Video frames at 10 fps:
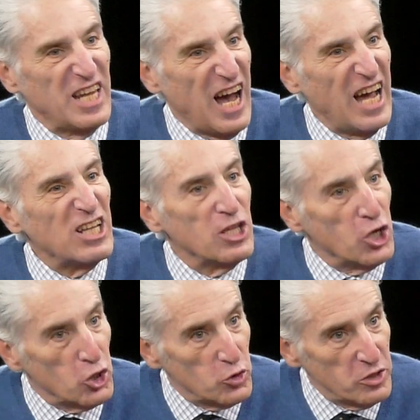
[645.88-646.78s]
that I
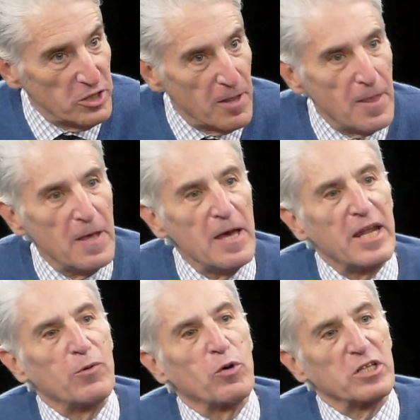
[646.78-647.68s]
learned yes.
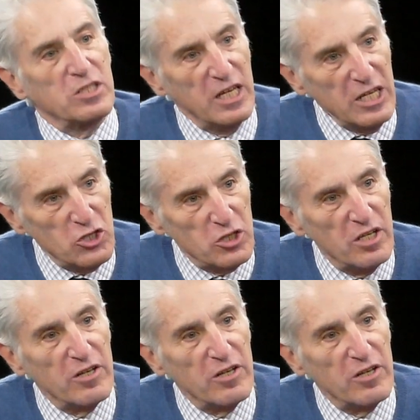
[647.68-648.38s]
and I want to teach